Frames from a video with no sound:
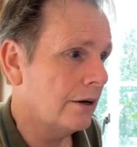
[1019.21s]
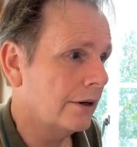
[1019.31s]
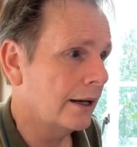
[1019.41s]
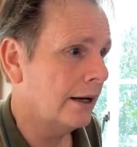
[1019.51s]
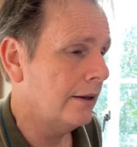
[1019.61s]

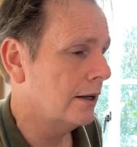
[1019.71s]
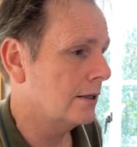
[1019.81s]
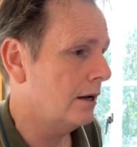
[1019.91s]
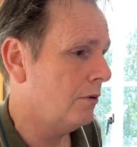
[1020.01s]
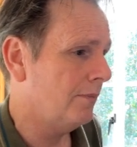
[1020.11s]
Okay, that's
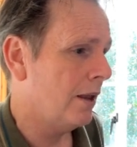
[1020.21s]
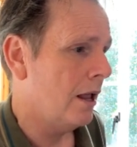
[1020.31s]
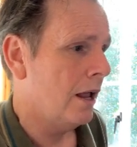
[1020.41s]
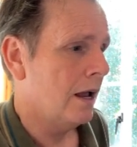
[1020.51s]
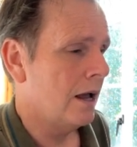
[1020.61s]
that one.
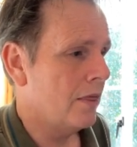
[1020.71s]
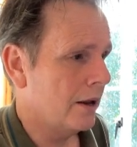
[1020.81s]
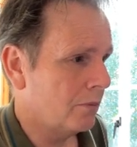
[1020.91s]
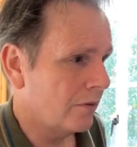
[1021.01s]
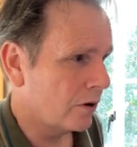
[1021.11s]
And
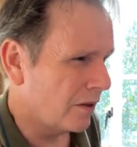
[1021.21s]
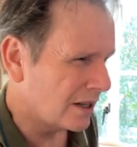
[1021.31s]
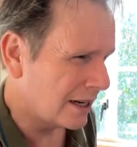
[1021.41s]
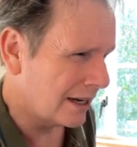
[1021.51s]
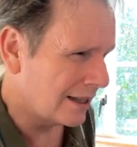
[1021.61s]
then we've got this here.